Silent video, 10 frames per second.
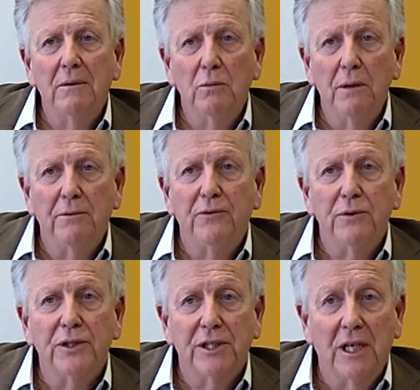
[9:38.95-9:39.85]

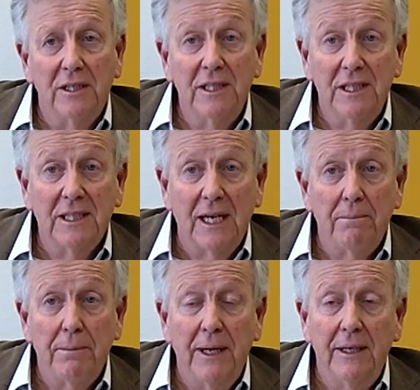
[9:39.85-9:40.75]
Wilberforce started his
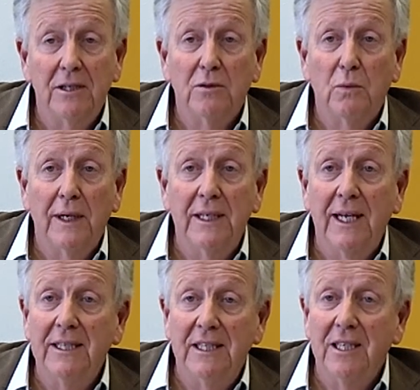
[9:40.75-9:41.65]
campaign to when in
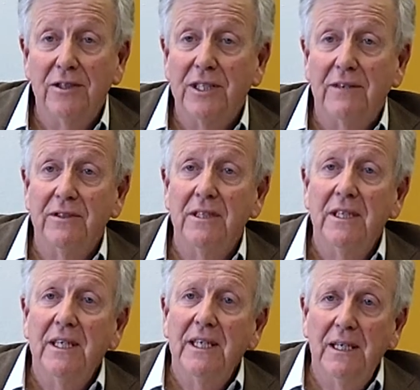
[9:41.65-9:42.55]
1807
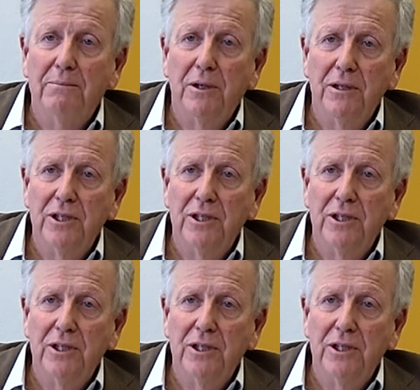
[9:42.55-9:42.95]
he